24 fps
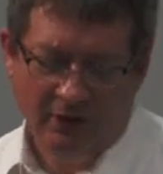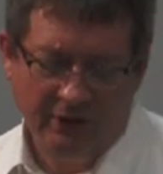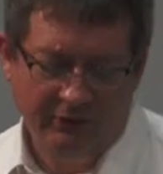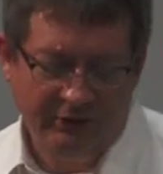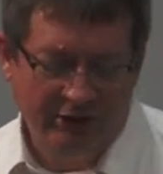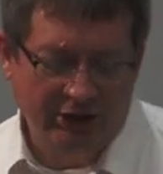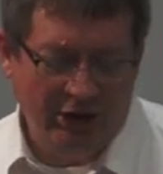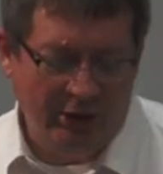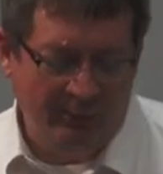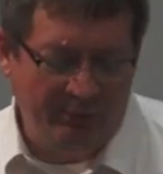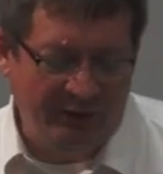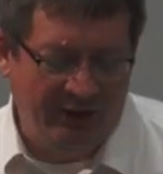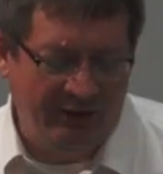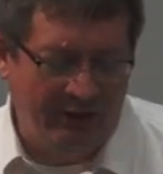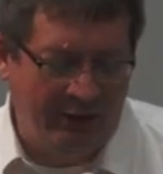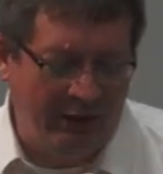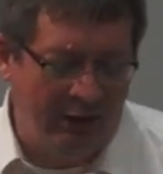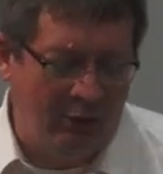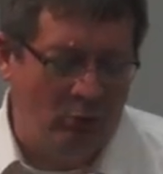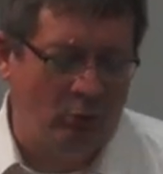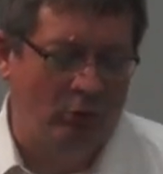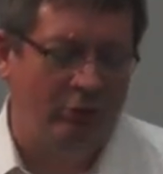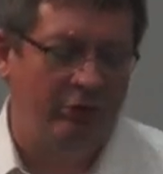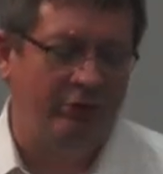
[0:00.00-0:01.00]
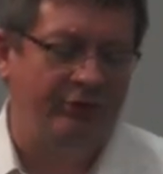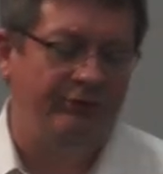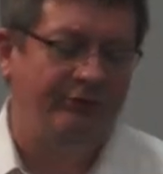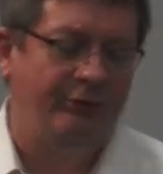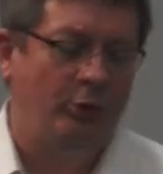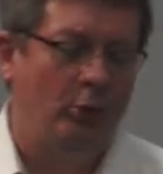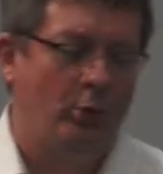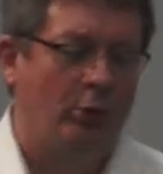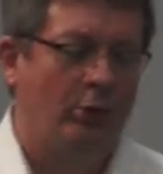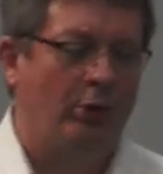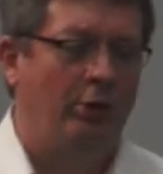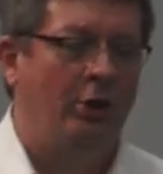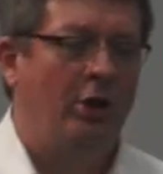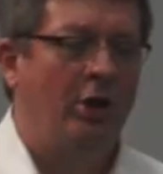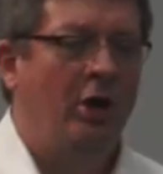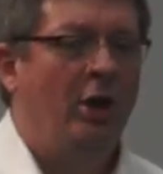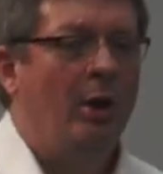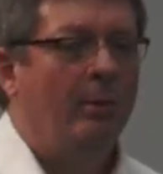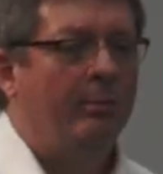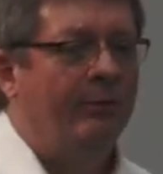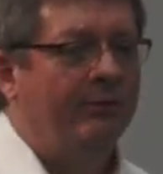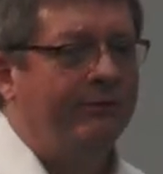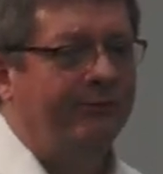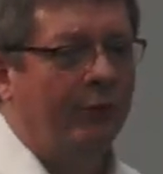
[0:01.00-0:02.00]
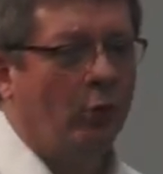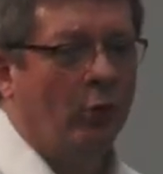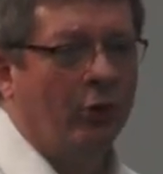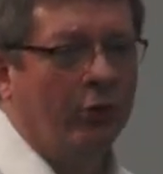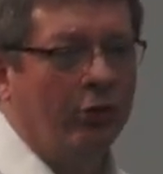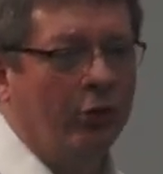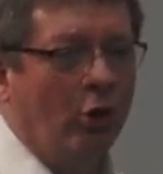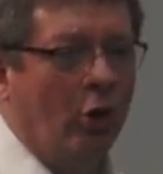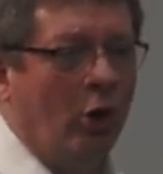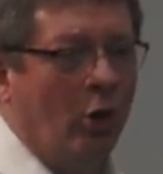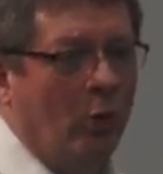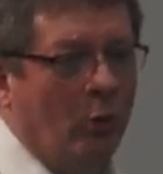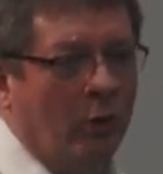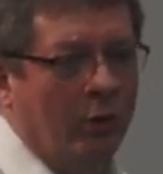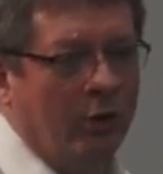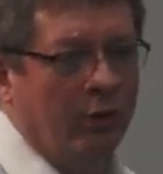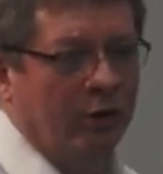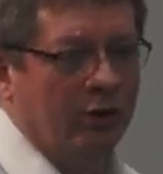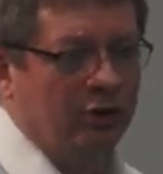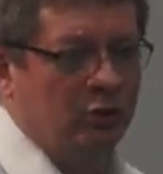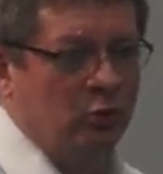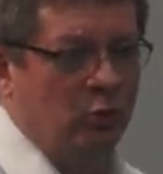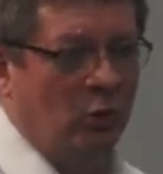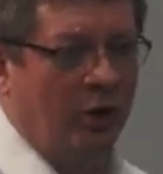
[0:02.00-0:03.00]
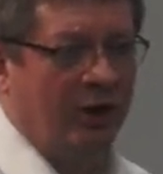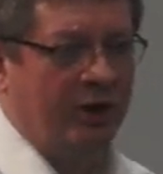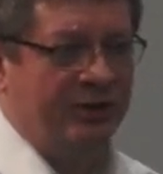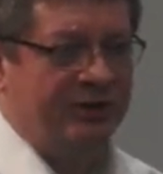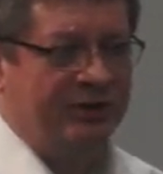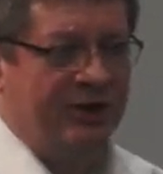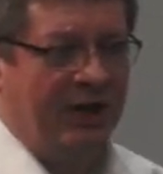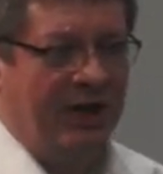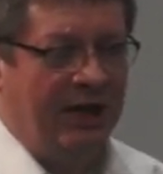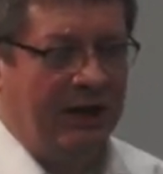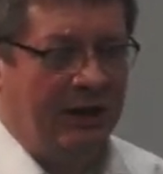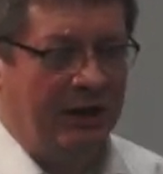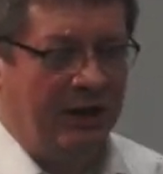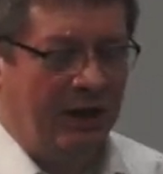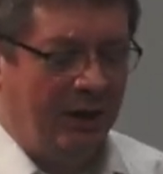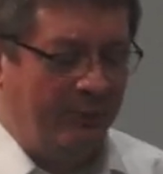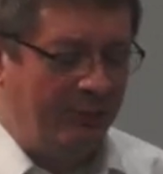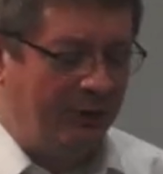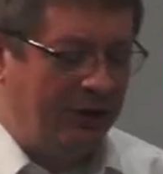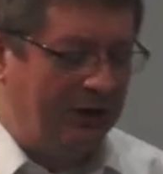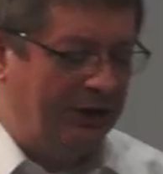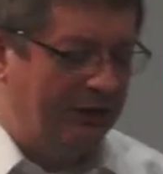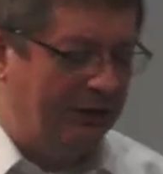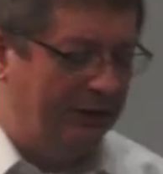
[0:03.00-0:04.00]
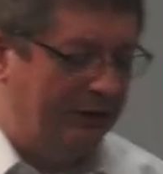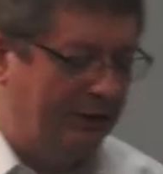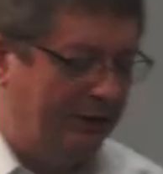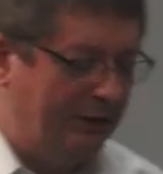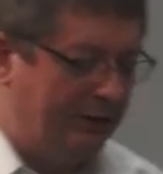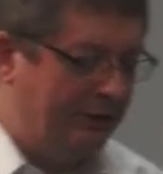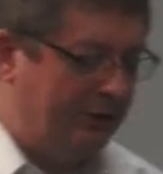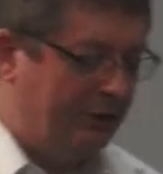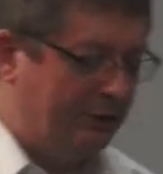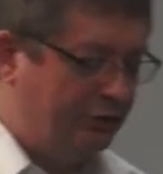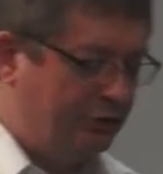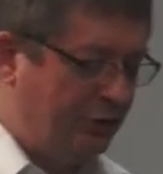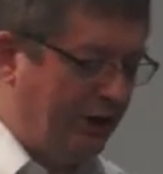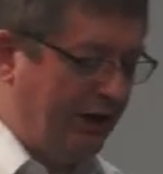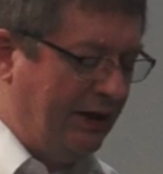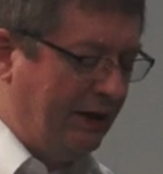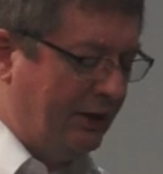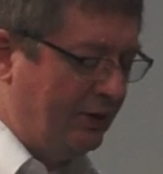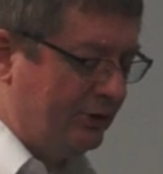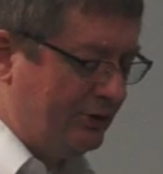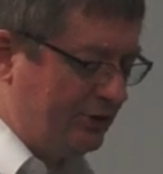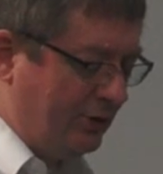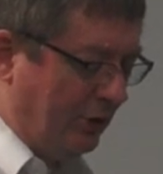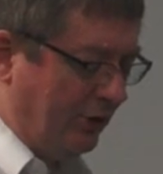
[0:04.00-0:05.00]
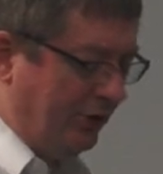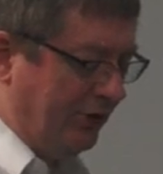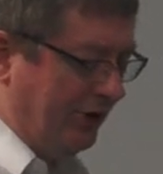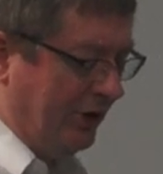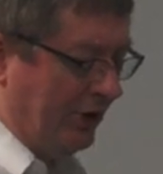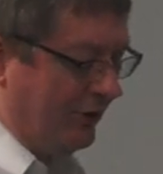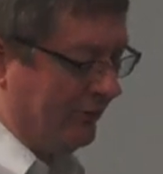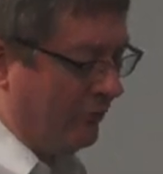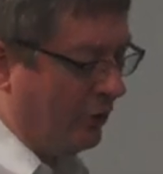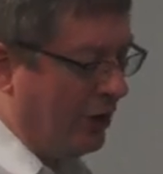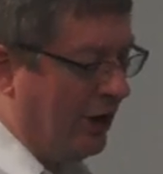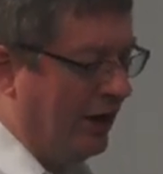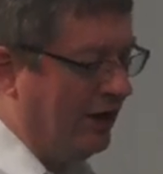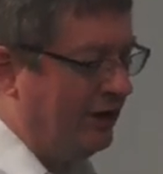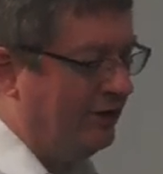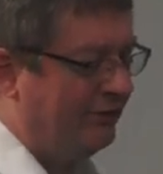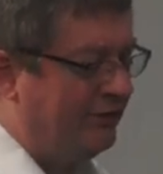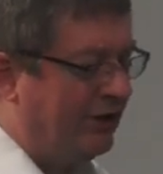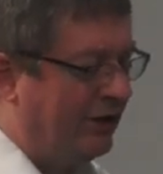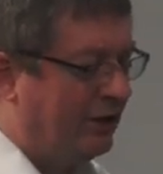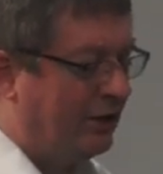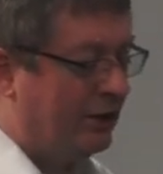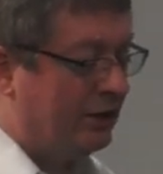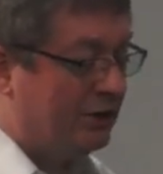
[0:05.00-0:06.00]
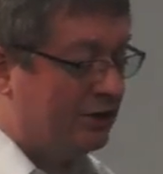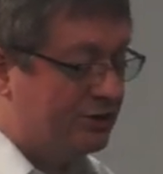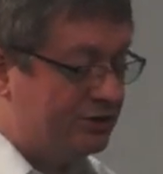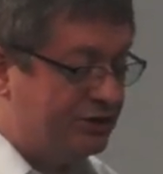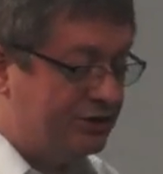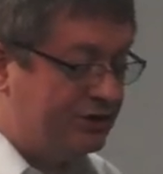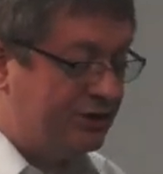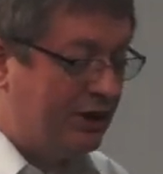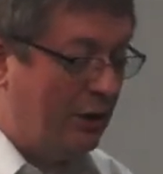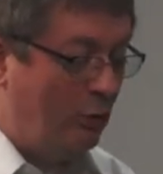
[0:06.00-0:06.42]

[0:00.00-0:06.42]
The company that I worked for before ThoughtWorks was a company that did training consulting in a variety of technologies.